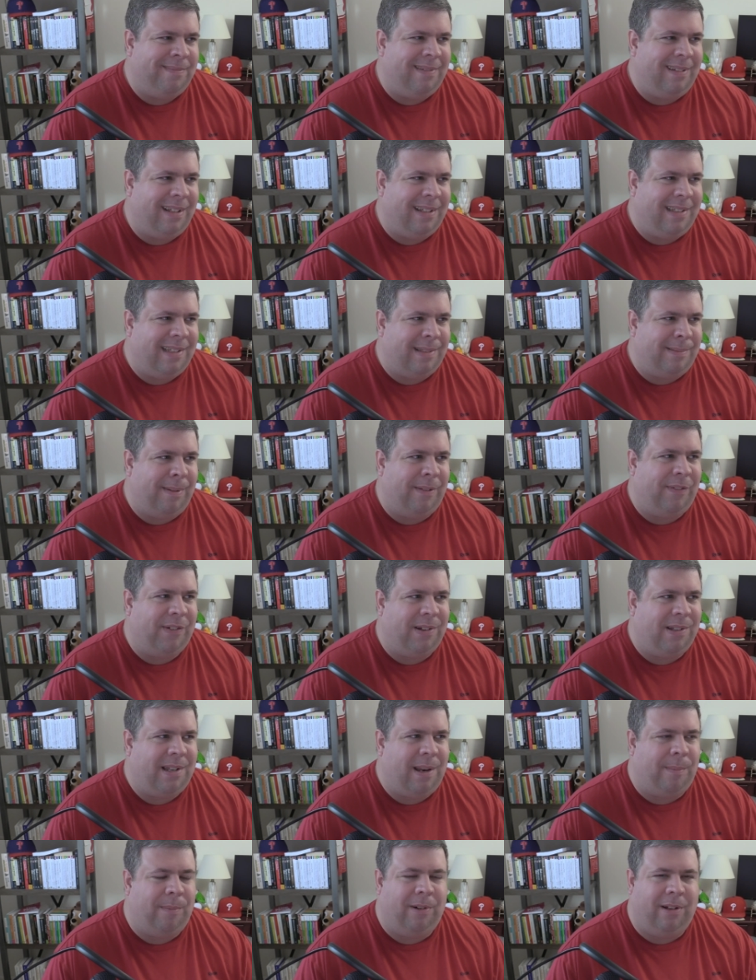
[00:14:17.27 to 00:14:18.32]
This is my
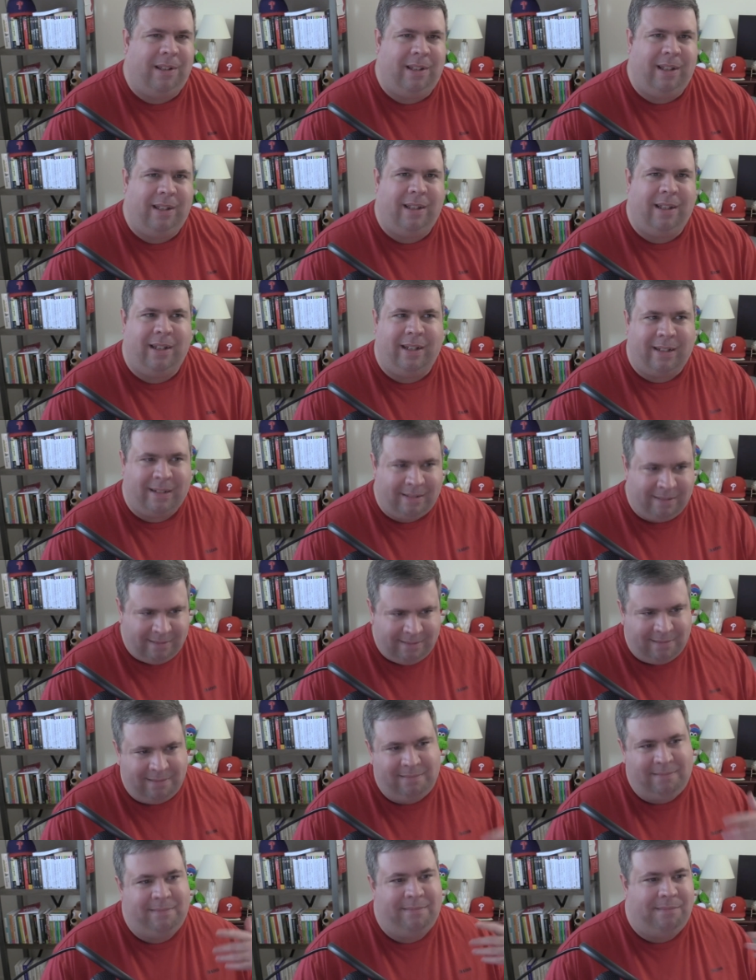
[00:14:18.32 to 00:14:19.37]
first time really
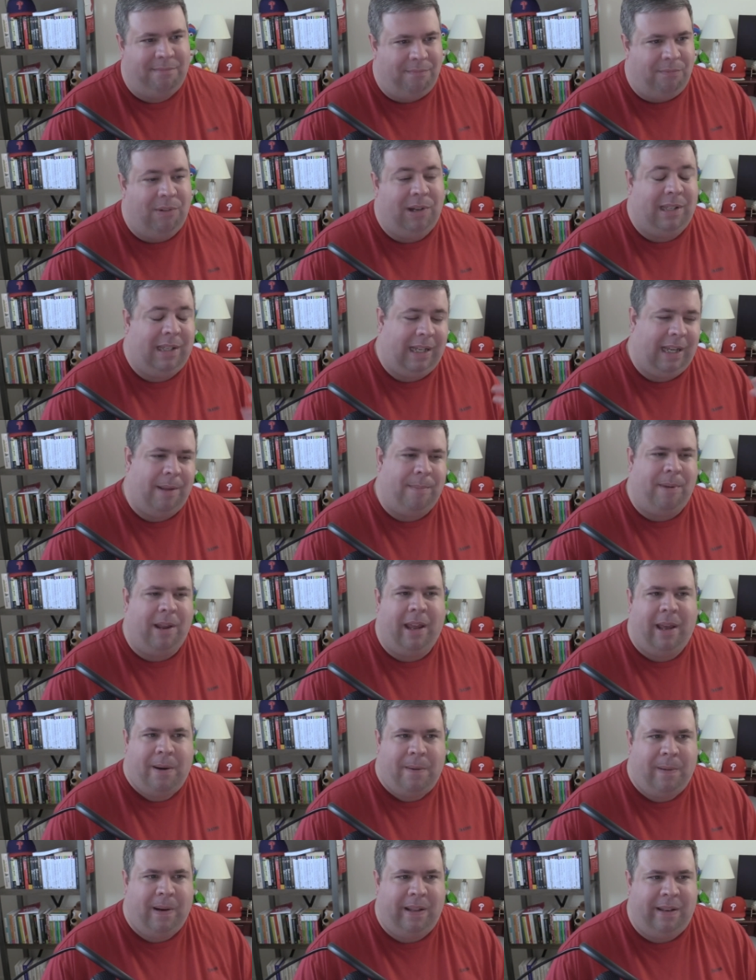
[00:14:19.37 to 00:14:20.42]
getting my
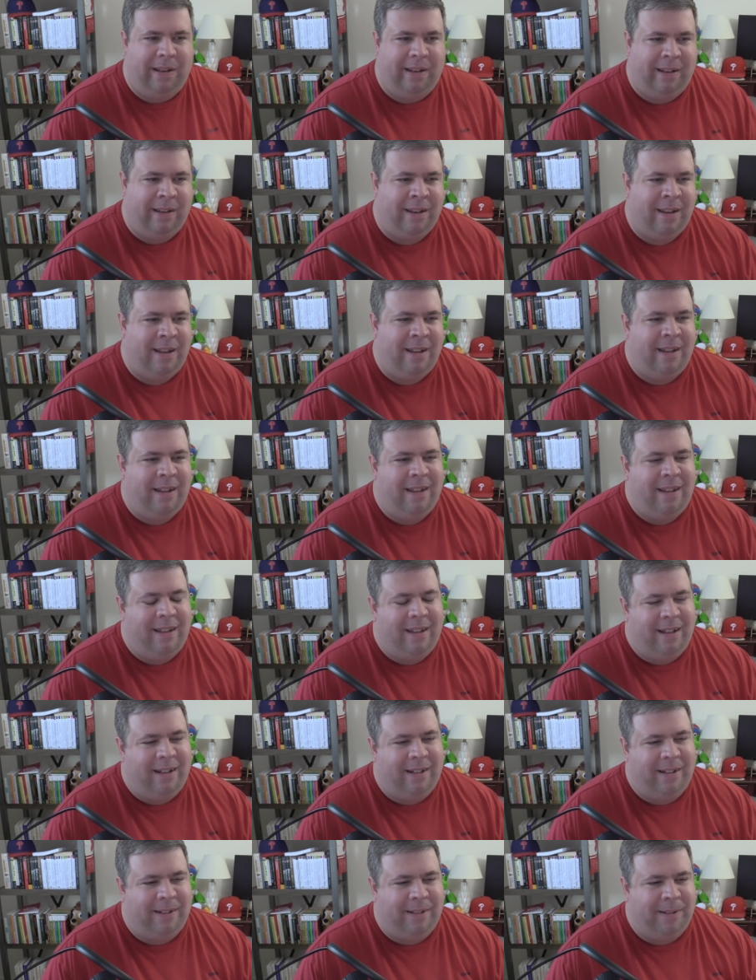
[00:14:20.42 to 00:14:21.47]
head around it.
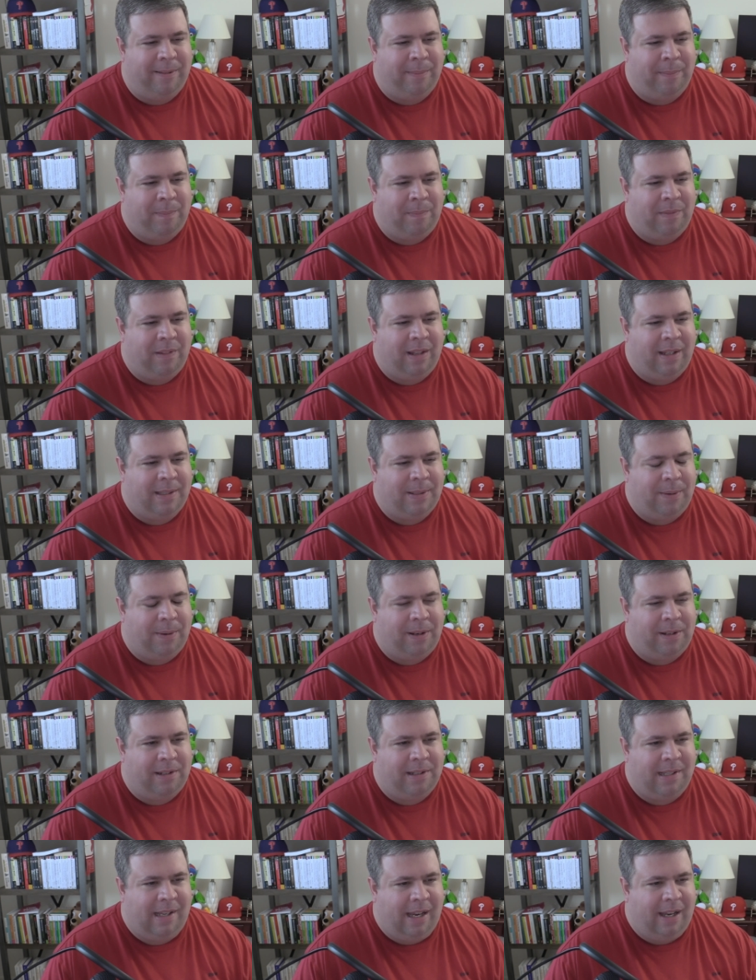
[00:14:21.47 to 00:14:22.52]
And so
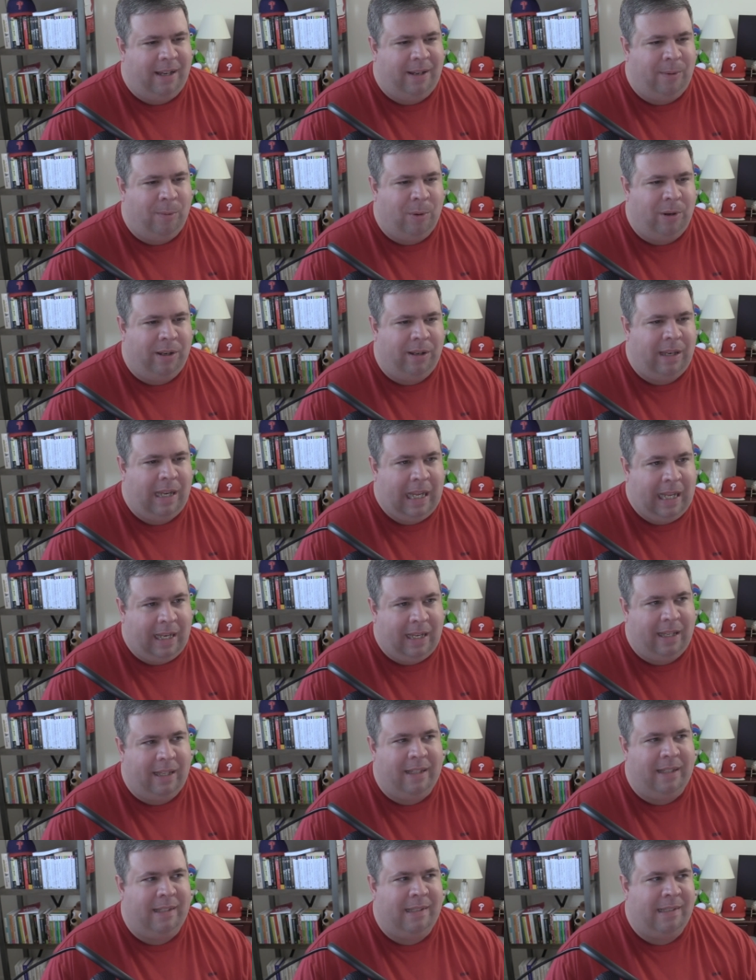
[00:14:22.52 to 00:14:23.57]
understanding what it
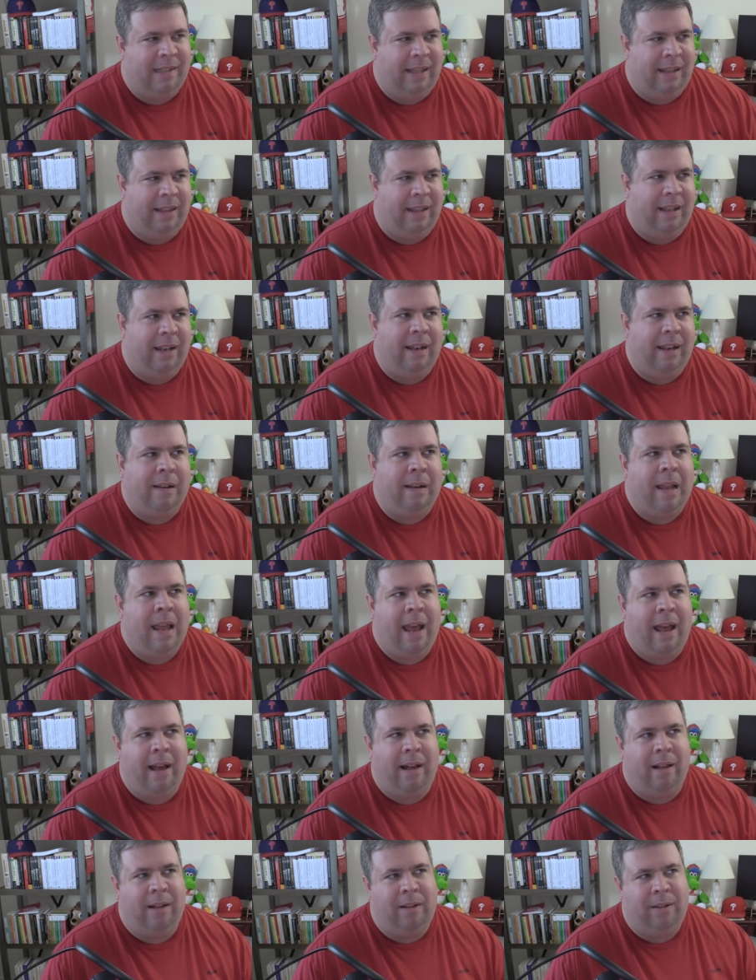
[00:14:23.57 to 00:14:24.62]
is, and then
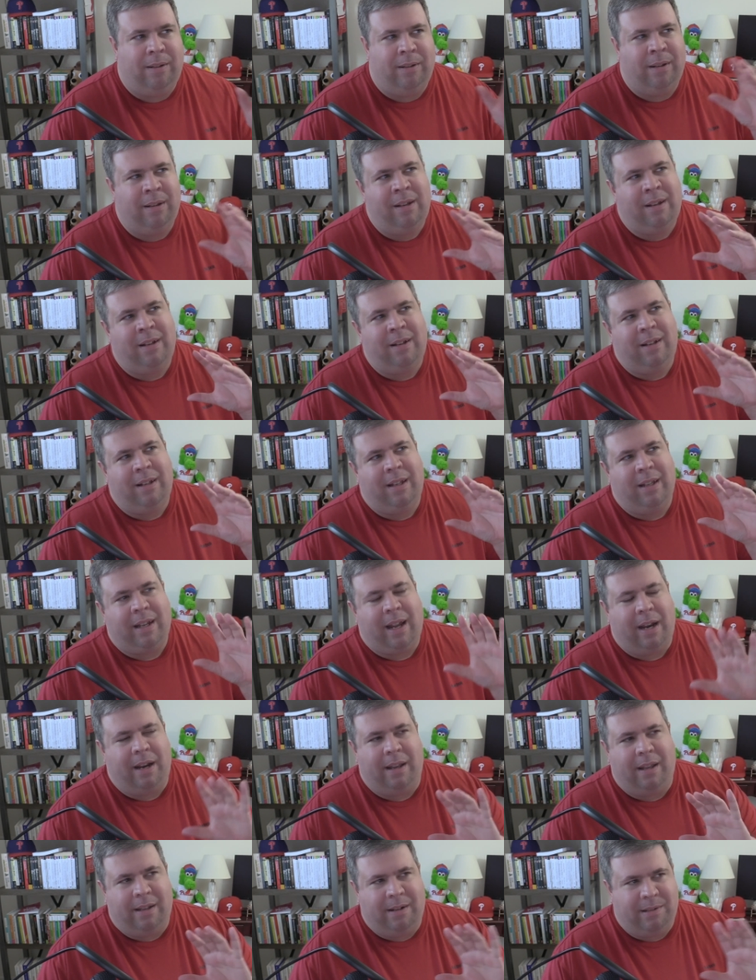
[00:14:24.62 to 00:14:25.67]
how
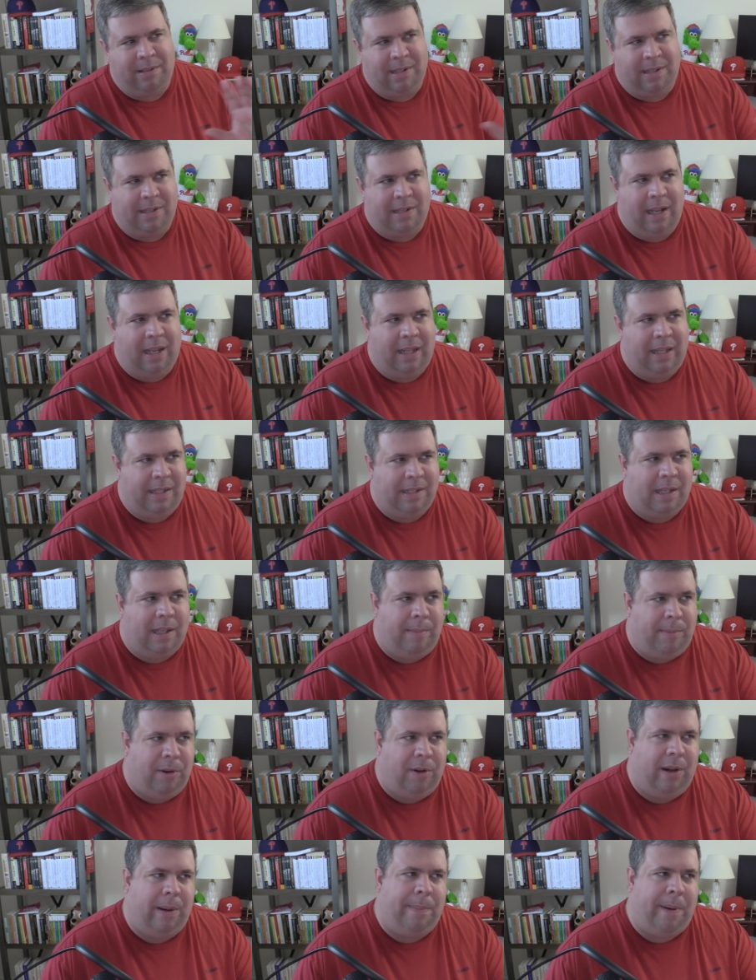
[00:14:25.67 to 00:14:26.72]
kind of there's like these
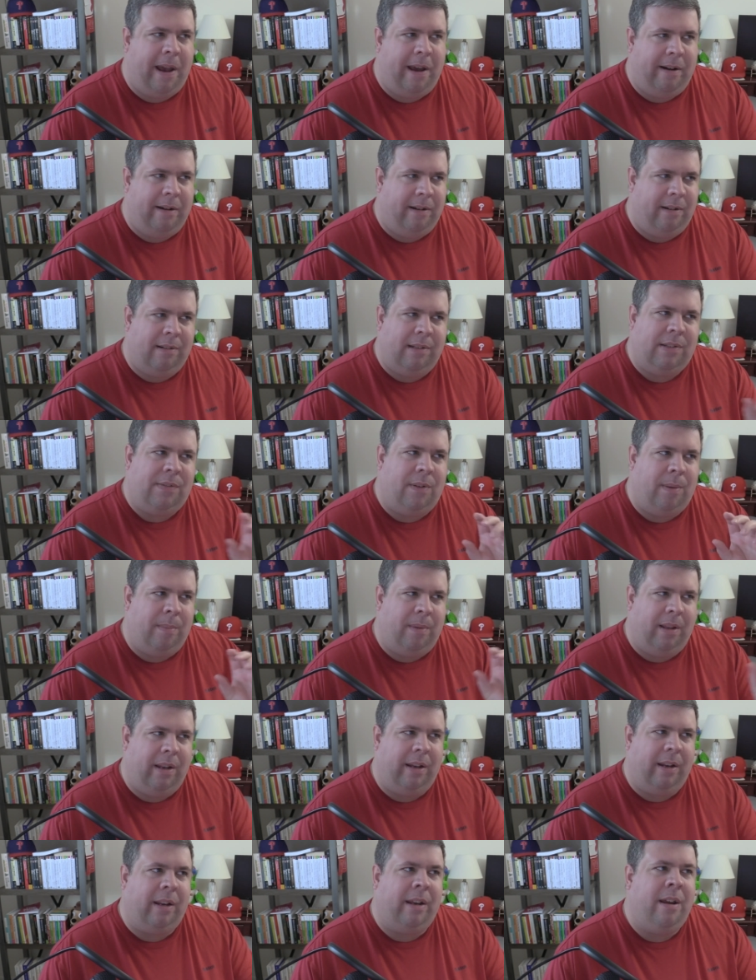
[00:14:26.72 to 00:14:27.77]
community patterns from
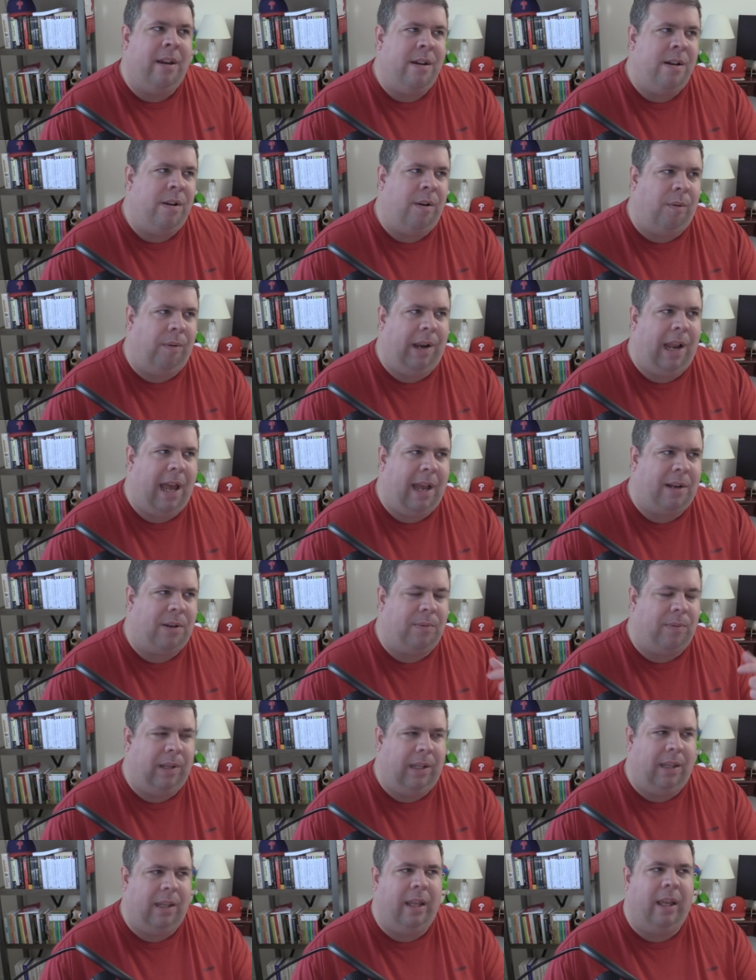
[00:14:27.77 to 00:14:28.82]
like React
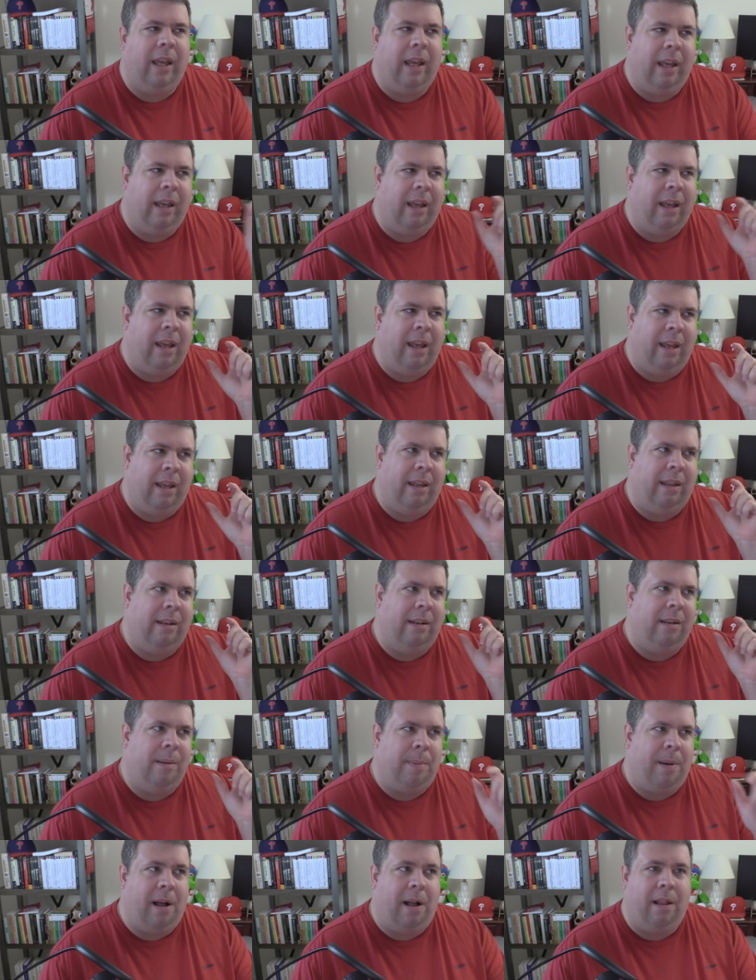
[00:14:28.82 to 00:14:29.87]
Relay and
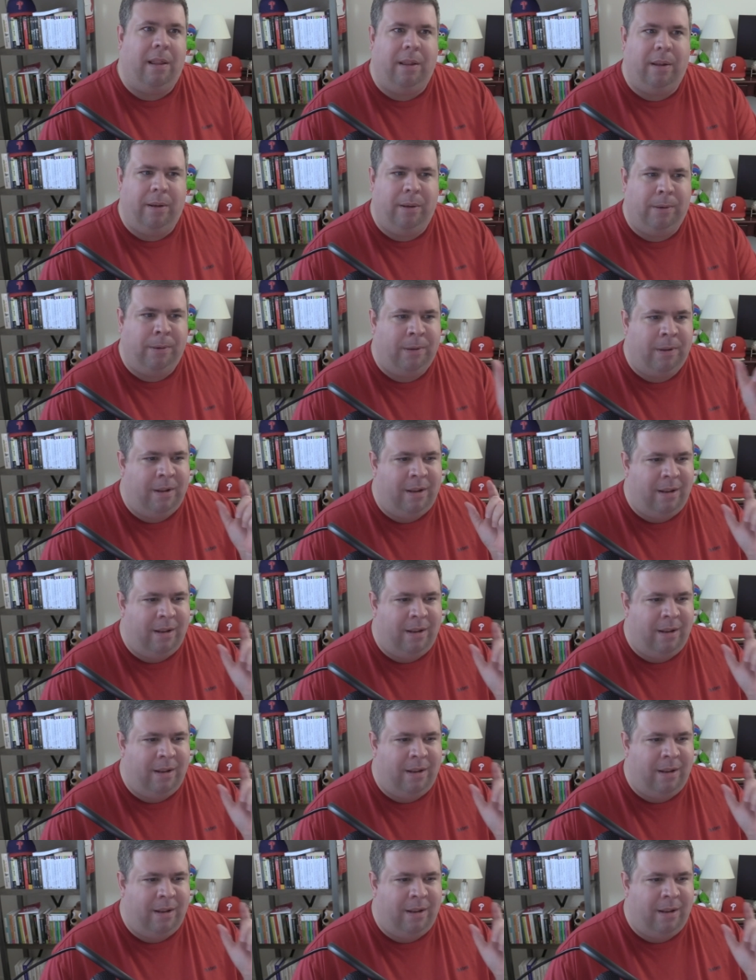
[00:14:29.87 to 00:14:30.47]
Apollo.